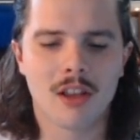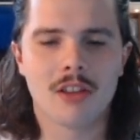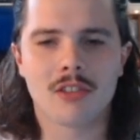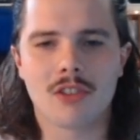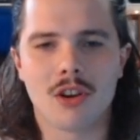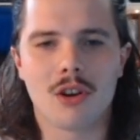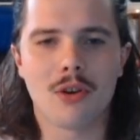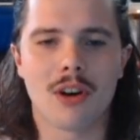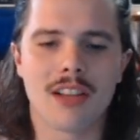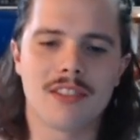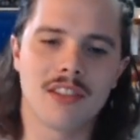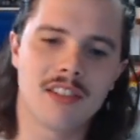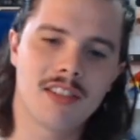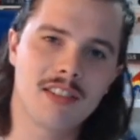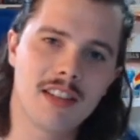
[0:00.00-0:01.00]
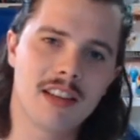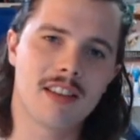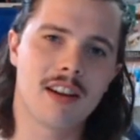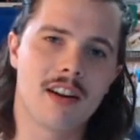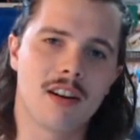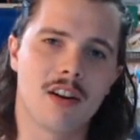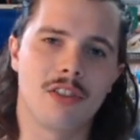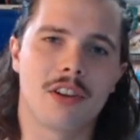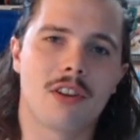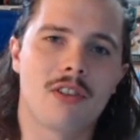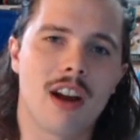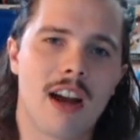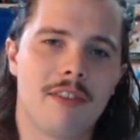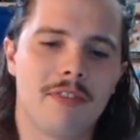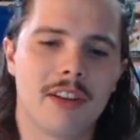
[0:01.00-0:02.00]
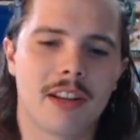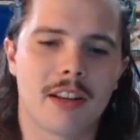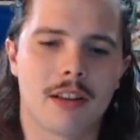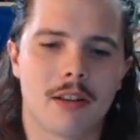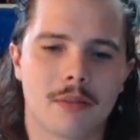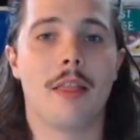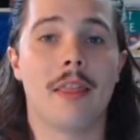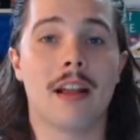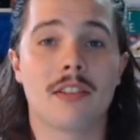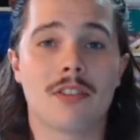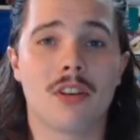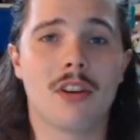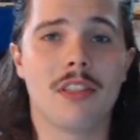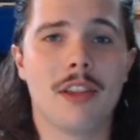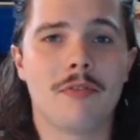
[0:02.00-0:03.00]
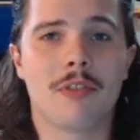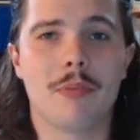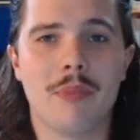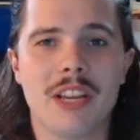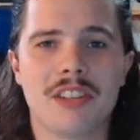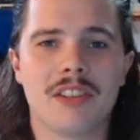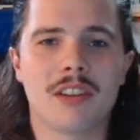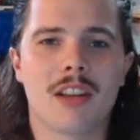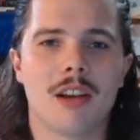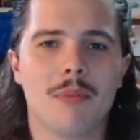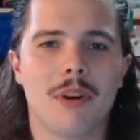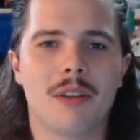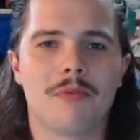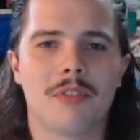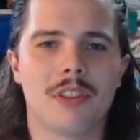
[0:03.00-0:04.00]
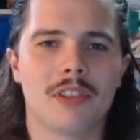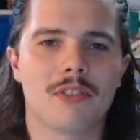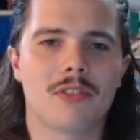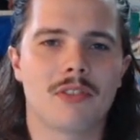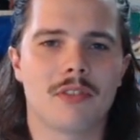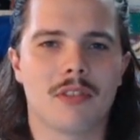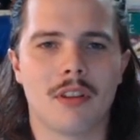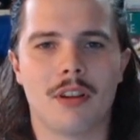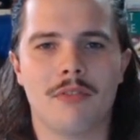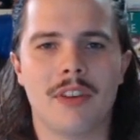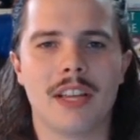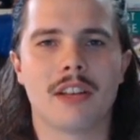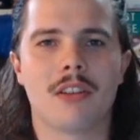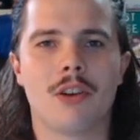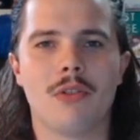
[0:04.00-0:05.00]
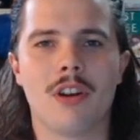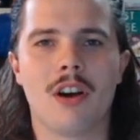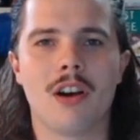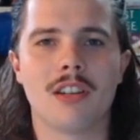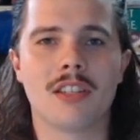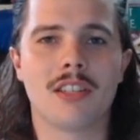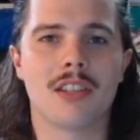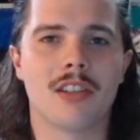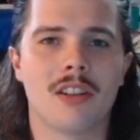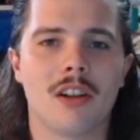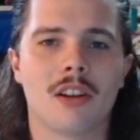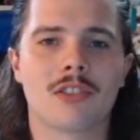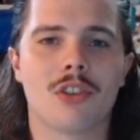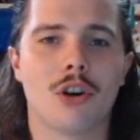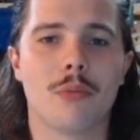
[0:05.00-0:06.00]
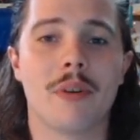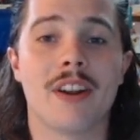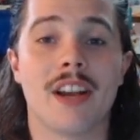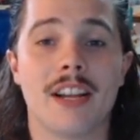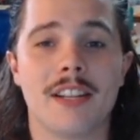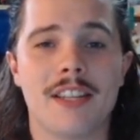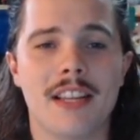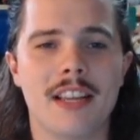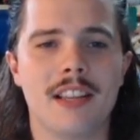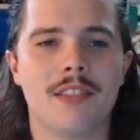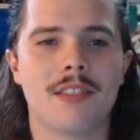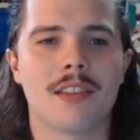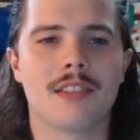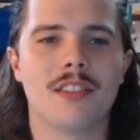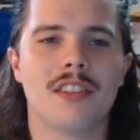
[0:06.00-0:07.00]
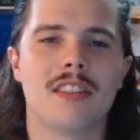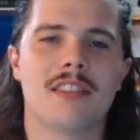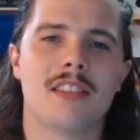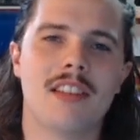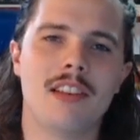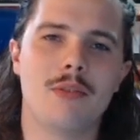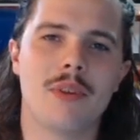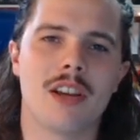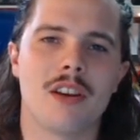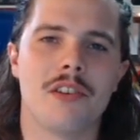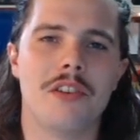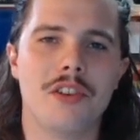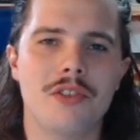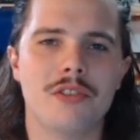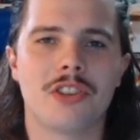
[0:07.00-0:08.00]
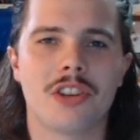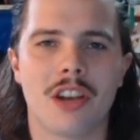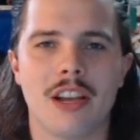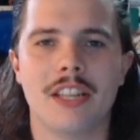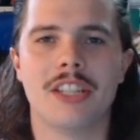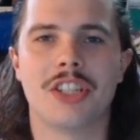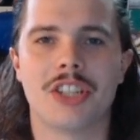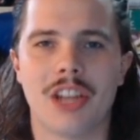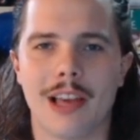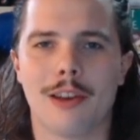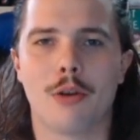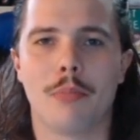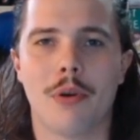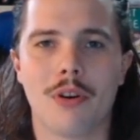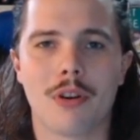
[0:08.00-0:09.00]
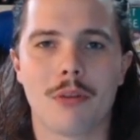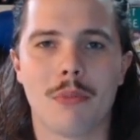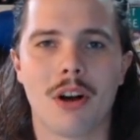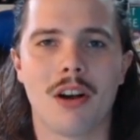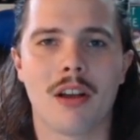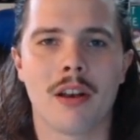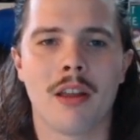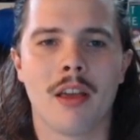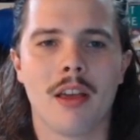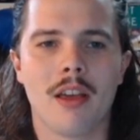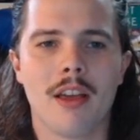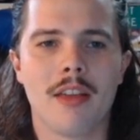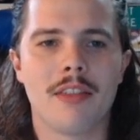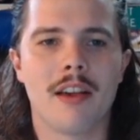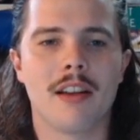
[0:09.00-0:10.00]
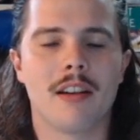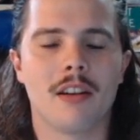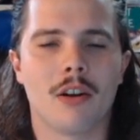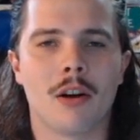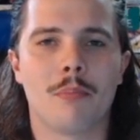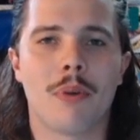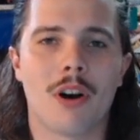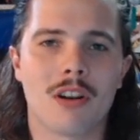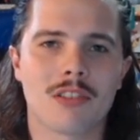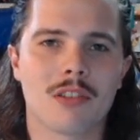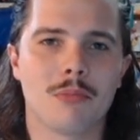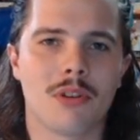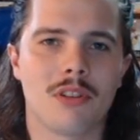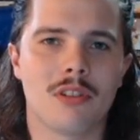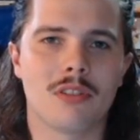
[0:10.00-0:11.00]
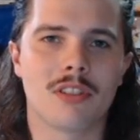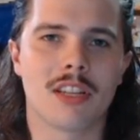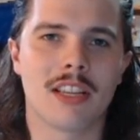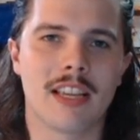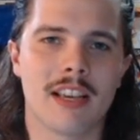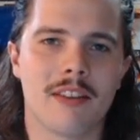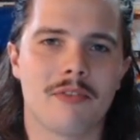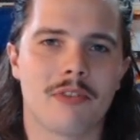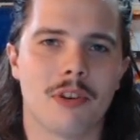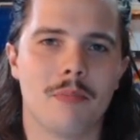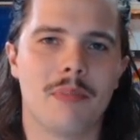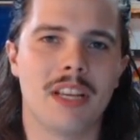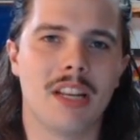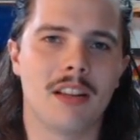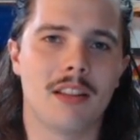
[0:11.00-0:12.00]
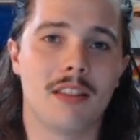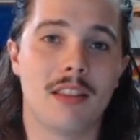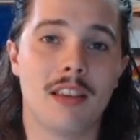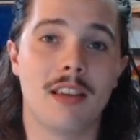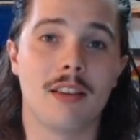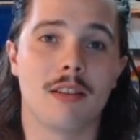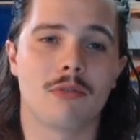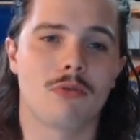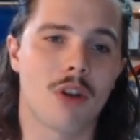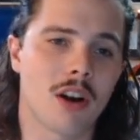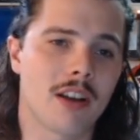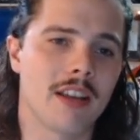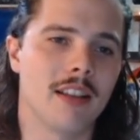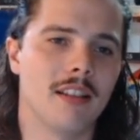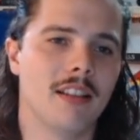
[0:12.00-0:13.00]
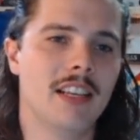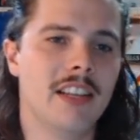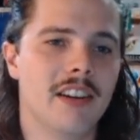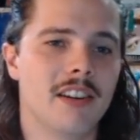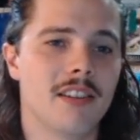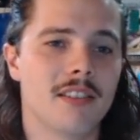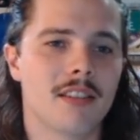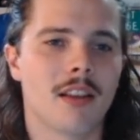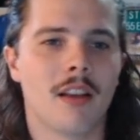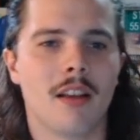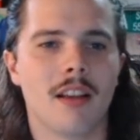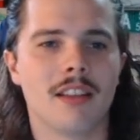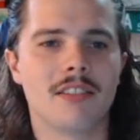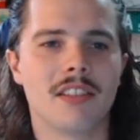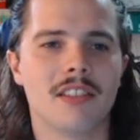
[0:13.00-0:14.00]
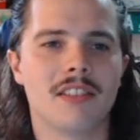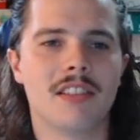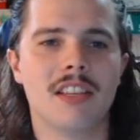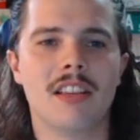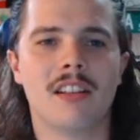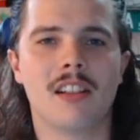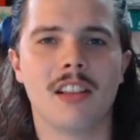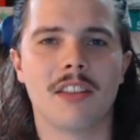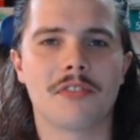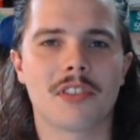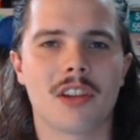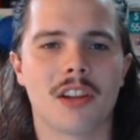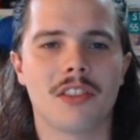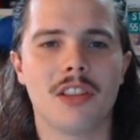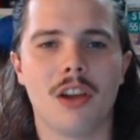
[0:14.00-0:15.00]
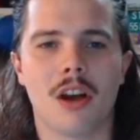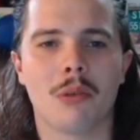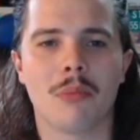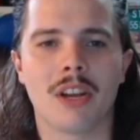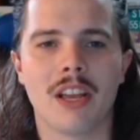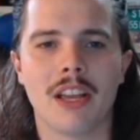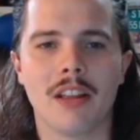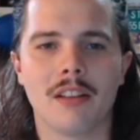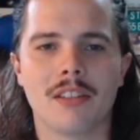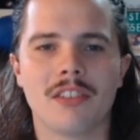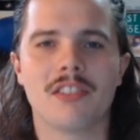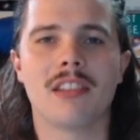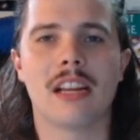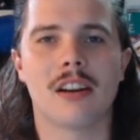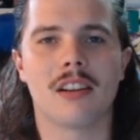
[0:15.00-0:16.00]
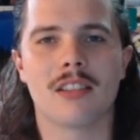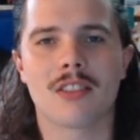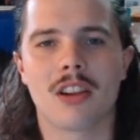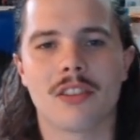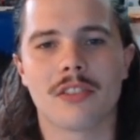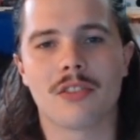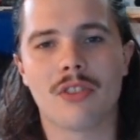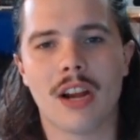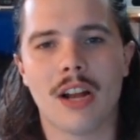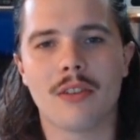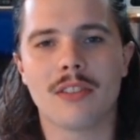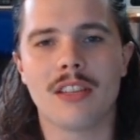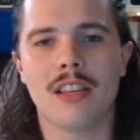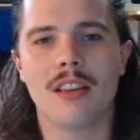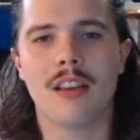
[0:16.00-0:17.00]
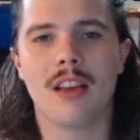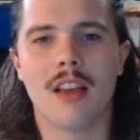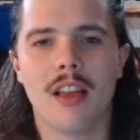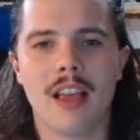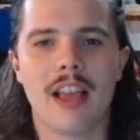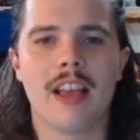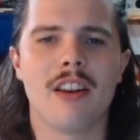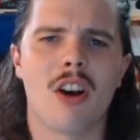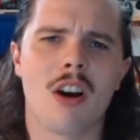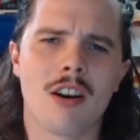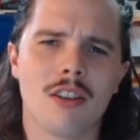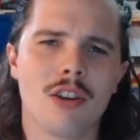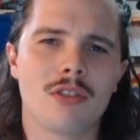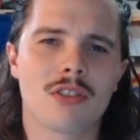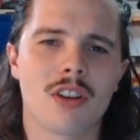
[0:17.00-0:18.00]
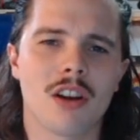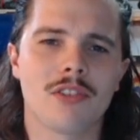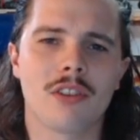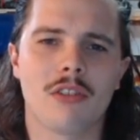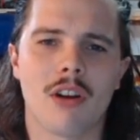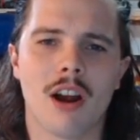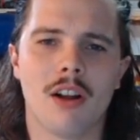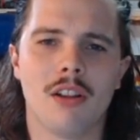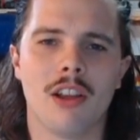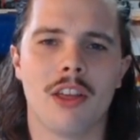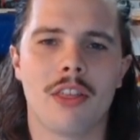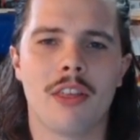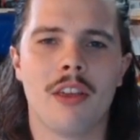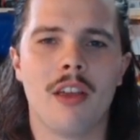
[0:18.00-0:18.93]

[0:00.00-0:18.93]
So, as you can see there on the graphic, that's all the information coming up for this event going on till October 19th. As you can see, we got new shiny Shadow Pokemon that are possible to get from beating the Rocket leaders. As you can see, Cliff's got the Omanyte, Sierra's got the Drowsy, and Arlo's got the Growlithe.